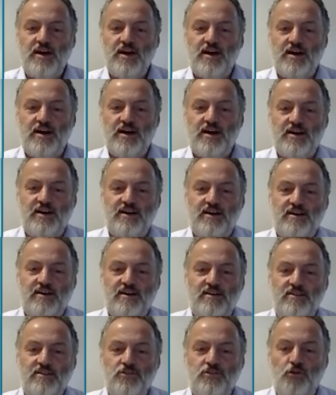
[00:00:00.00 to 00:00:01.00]

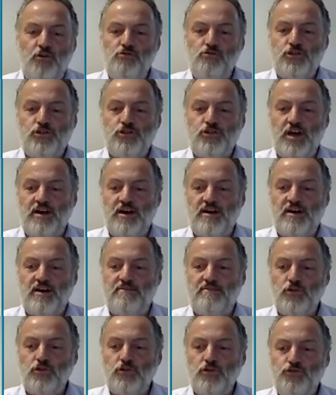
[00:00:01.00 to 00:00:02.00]
knows
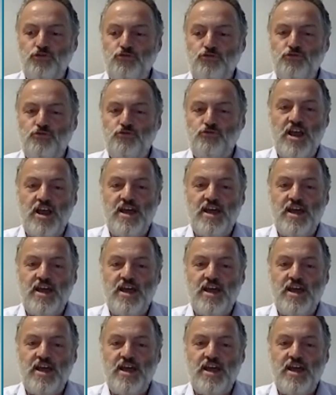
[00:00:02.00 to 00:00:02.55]
what to do,